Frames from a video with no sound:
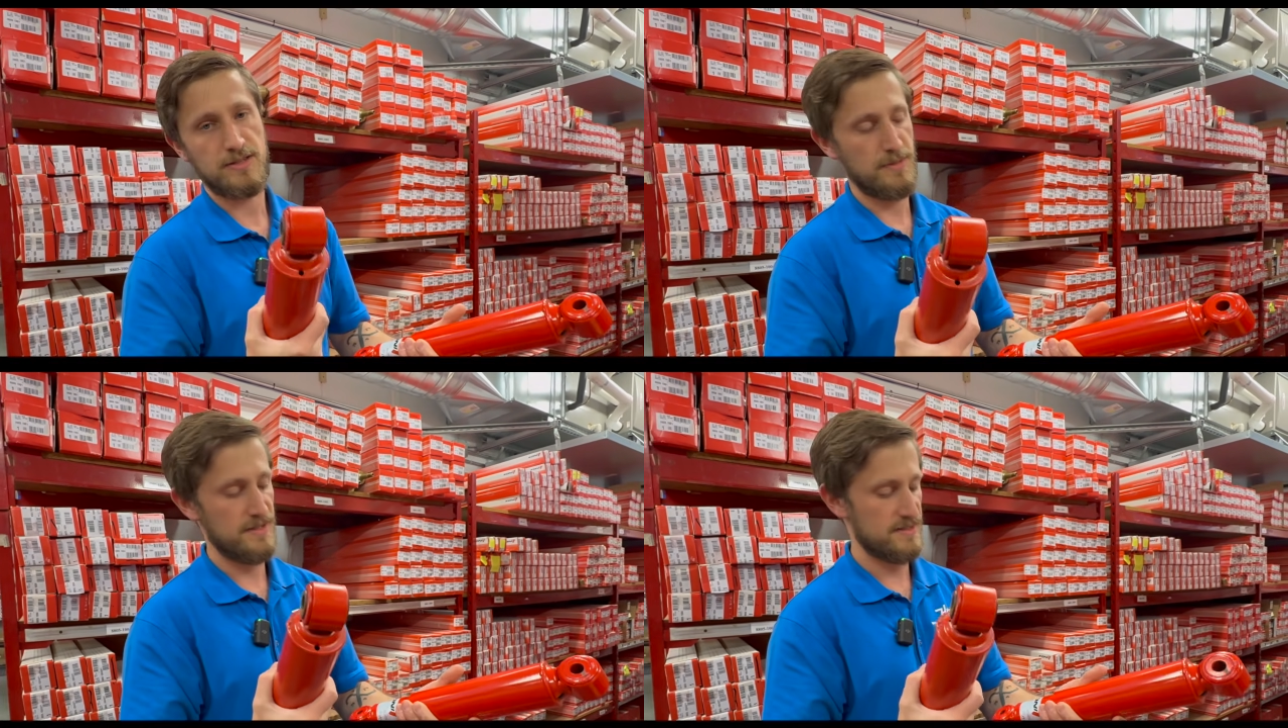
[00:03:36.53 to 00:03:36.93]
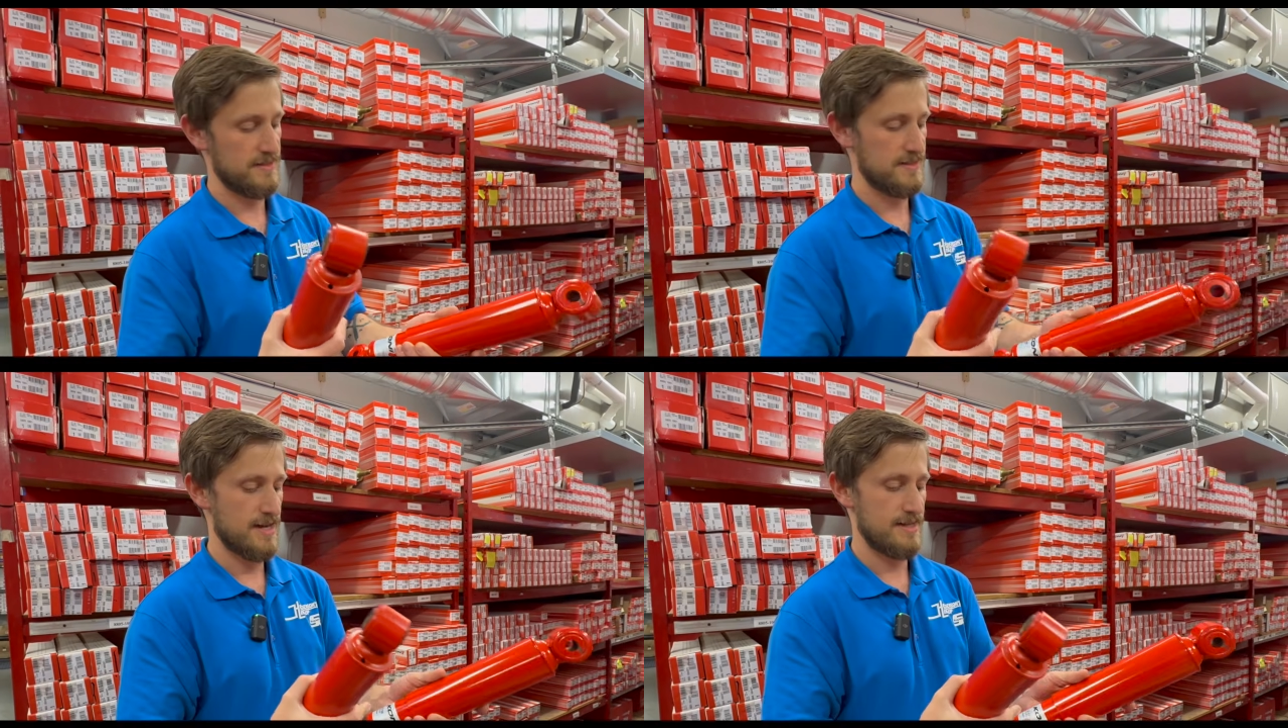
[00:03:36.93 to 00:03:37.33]
the
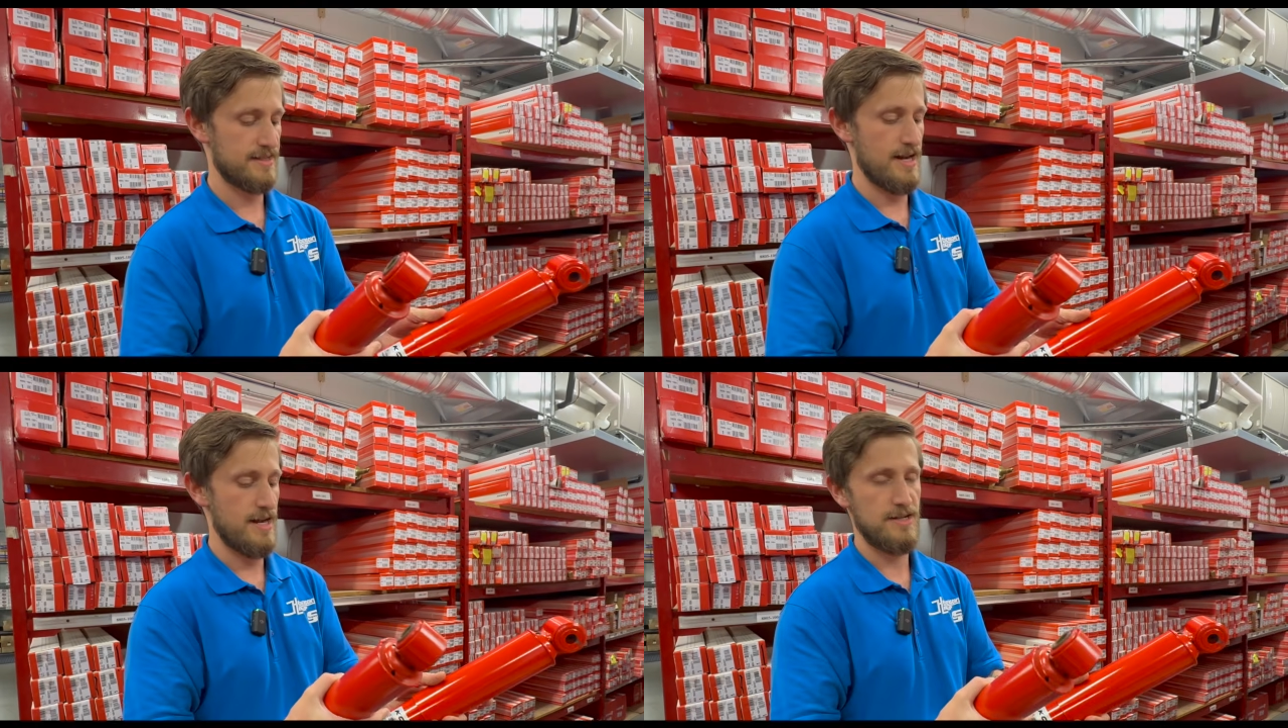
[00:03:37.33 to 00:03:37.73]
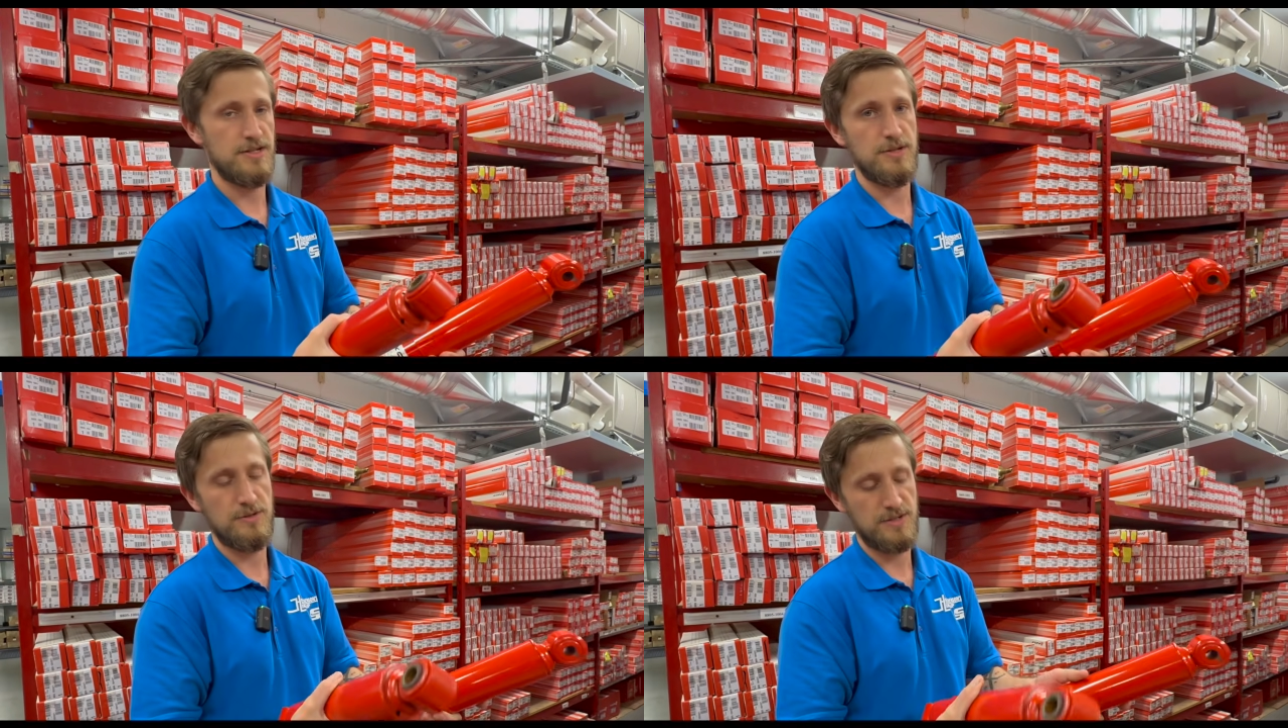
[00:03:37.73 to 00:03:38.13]
piston size, the
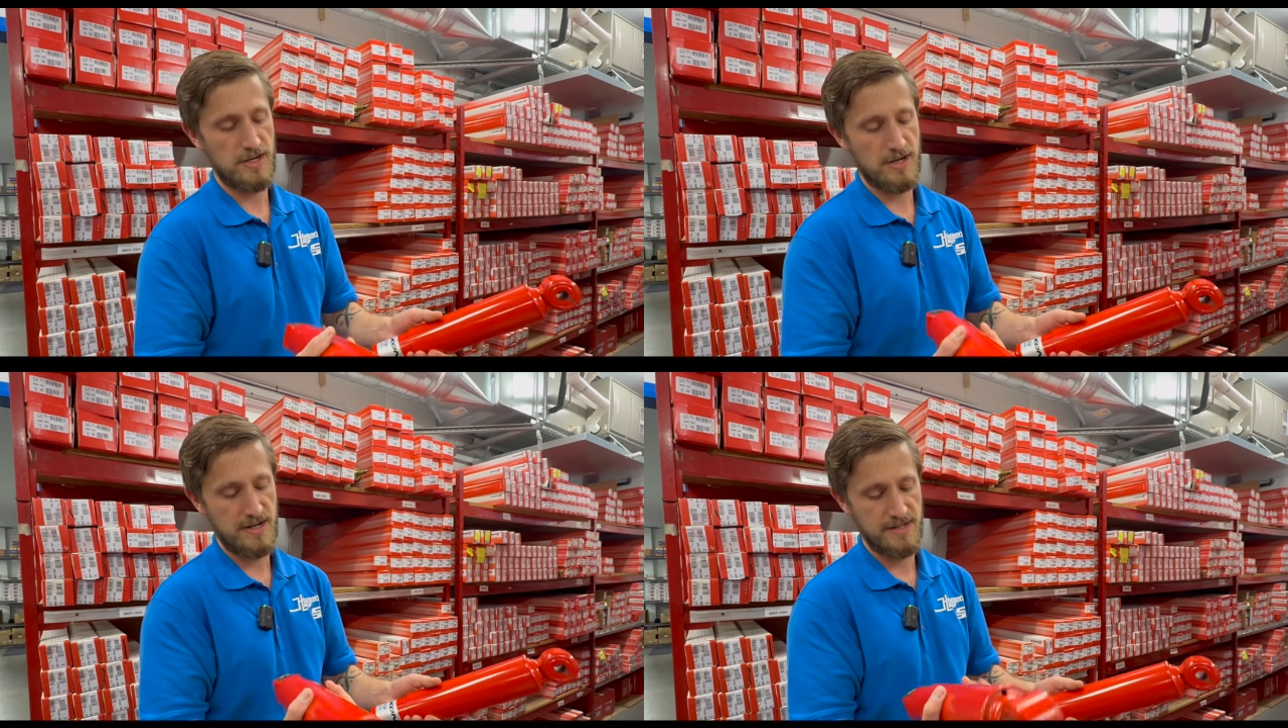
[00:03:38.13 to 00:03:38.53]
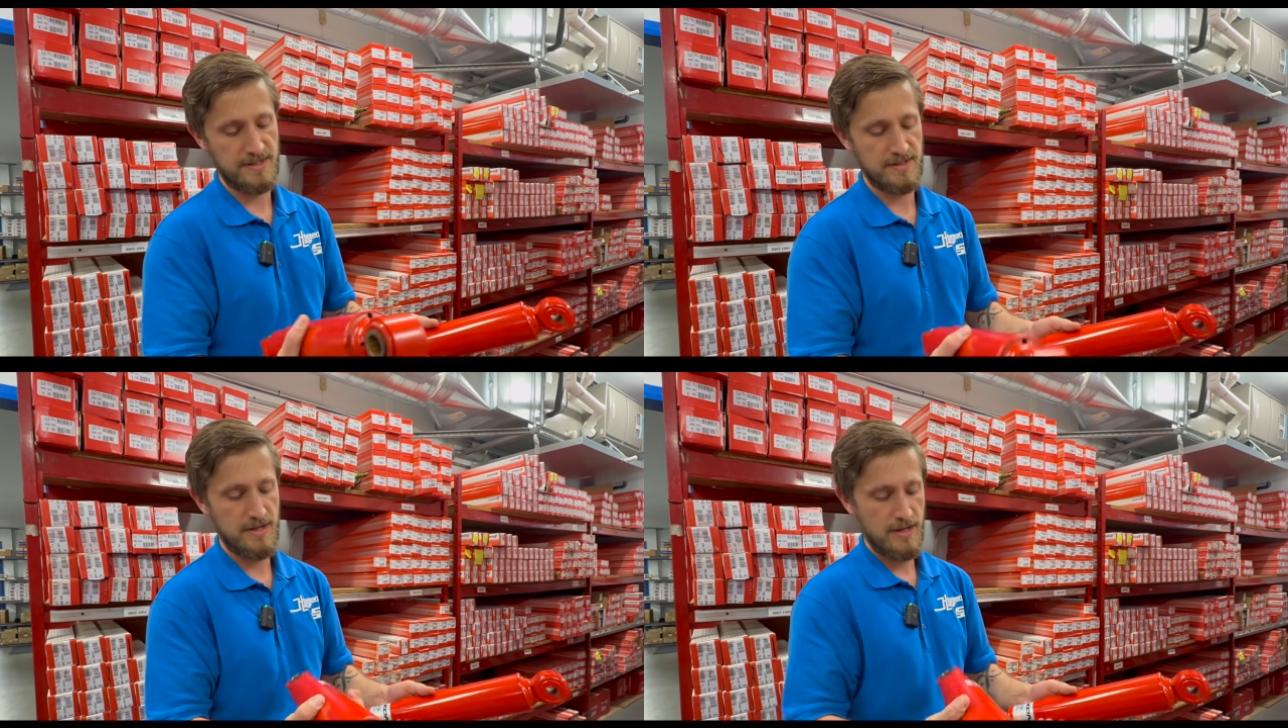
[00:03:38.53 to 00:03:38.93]
82
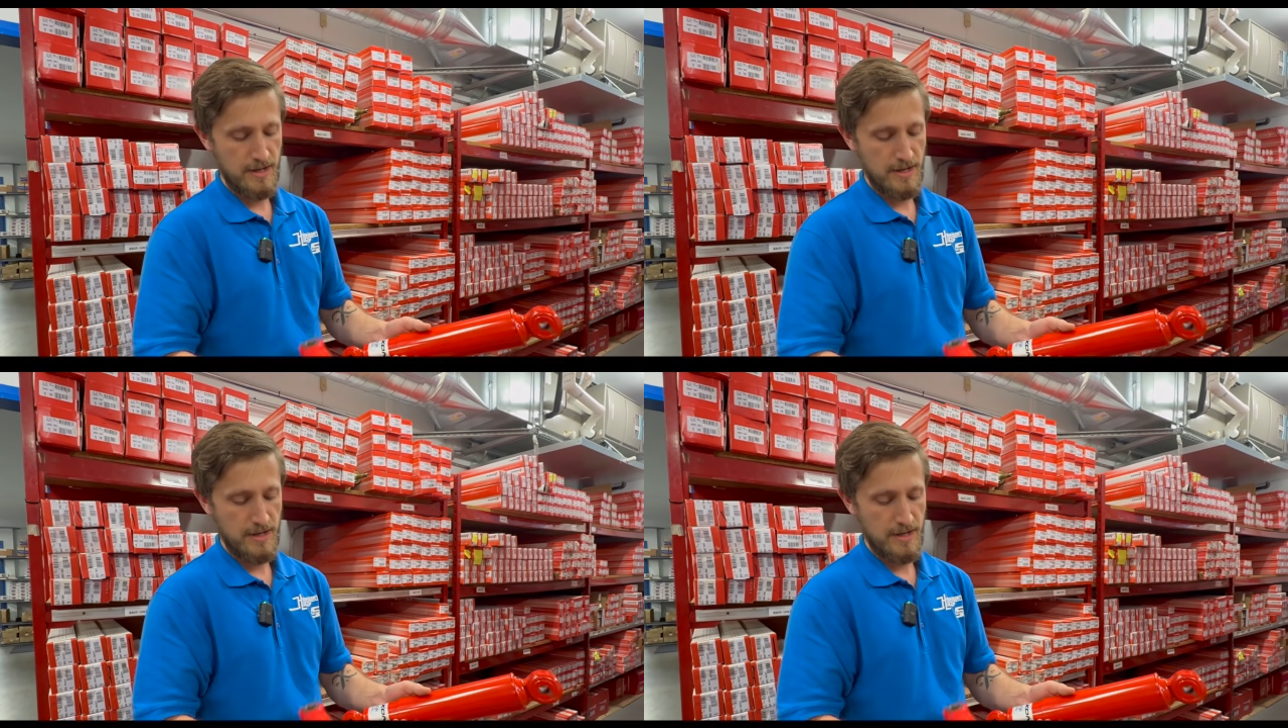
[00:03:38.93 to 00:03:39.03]
series